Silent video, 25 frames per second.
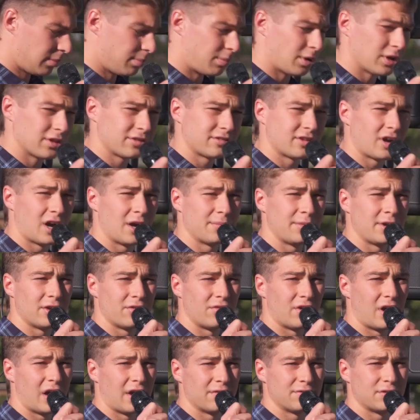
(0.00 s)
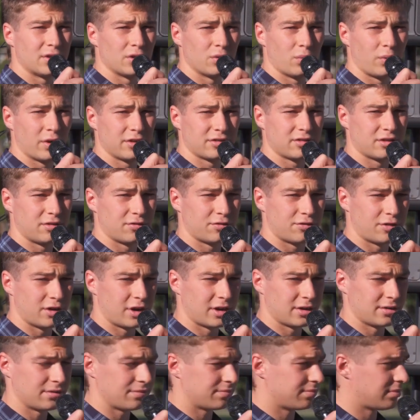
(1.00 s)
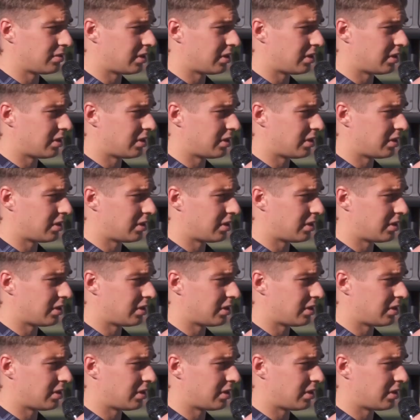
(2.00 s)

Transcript: By the time he arrived on the Western Front,